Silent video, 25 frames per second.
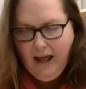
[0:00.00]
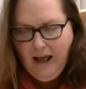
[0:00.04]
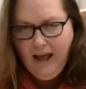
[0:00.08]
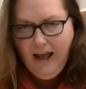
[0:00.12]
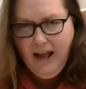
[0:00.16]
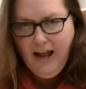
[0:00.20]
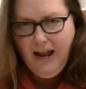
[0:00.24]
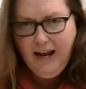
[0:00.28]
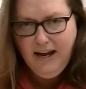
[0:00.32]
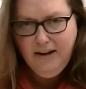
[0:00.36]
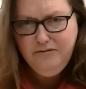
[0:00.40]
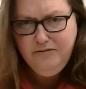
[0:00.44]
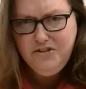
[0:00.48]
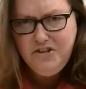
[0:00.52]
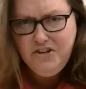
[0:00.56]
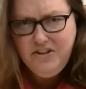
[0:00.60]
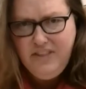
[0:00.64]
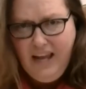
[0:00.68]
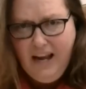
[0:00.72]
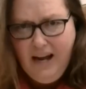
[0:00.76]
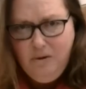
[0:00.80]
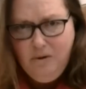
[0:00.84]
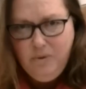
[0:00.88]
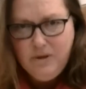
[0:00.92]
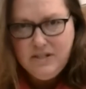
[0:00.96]
After
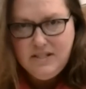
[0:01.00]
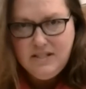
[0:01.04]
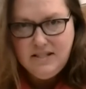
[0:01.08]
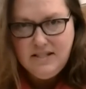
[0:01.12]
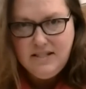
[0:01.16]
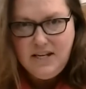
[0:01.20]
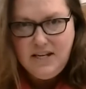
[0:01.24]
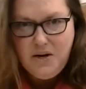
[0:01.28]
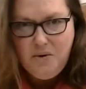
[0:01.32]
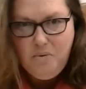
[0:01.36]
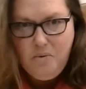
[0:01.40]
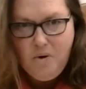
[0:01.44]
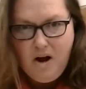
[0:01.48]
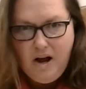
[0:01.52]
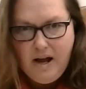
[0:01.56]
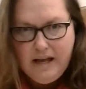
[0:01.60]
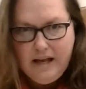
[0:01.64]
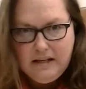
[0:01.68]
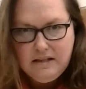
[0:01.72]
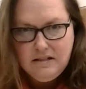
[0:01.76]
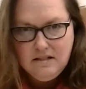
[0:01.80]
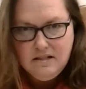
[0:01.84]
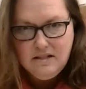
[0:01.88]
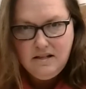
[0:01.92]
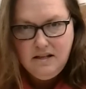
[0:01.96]
that, what does he
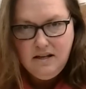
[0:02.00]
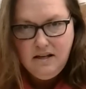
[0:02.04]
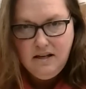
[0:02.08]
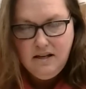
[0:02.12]
want?